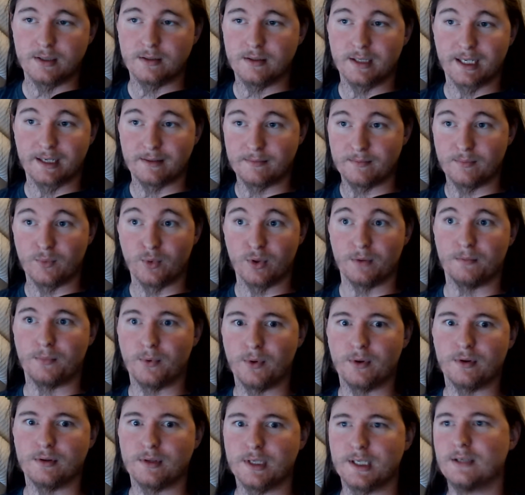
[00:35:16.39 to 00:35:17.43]
Like, more
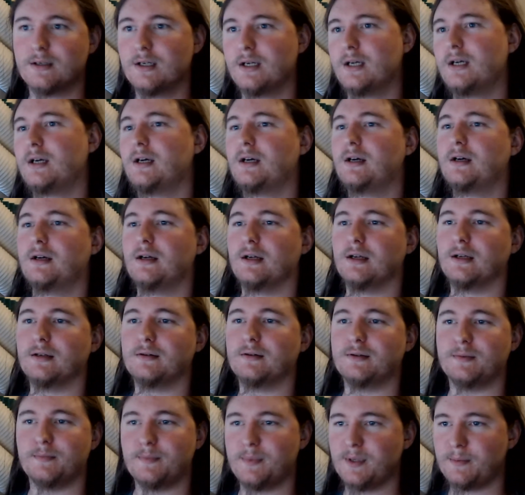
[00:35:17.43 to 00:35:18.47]
importantly,
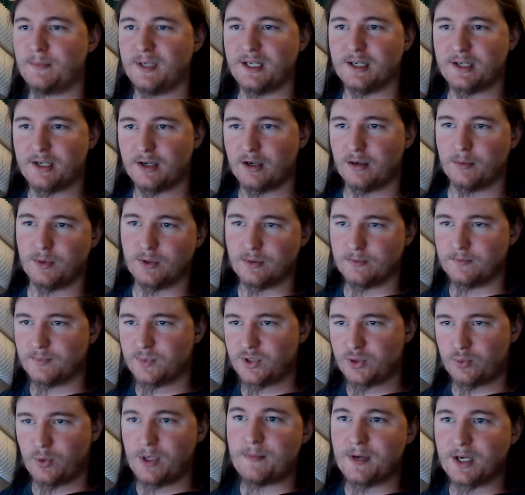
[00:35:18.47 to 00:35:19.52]
it'd be a terrible
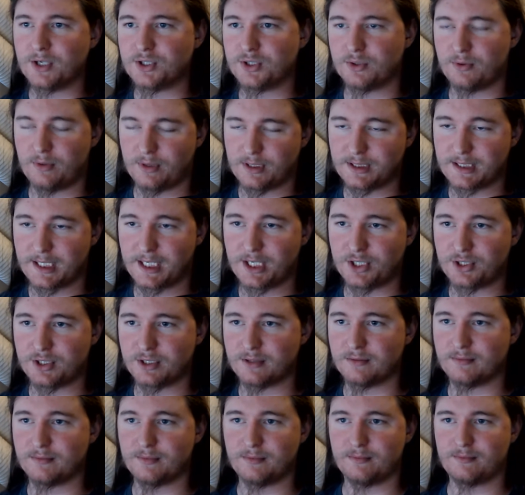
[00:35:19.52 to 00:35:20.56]
sweeping
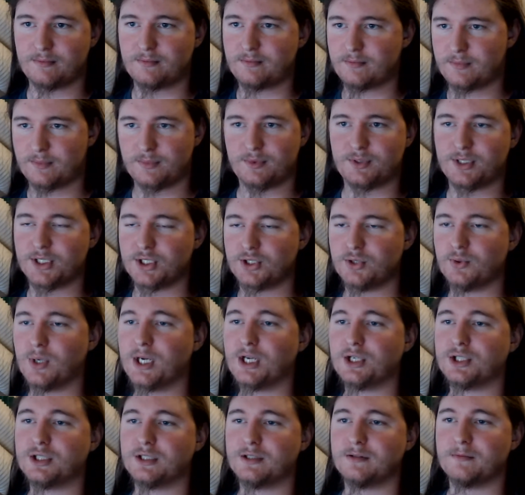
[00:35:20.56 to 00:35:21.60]
generalization
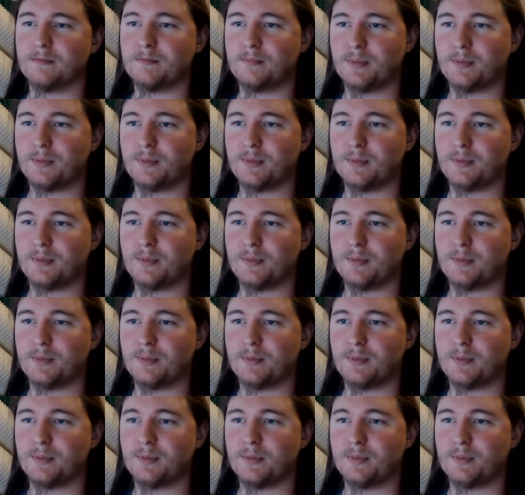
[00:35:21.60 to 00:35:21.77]
situation.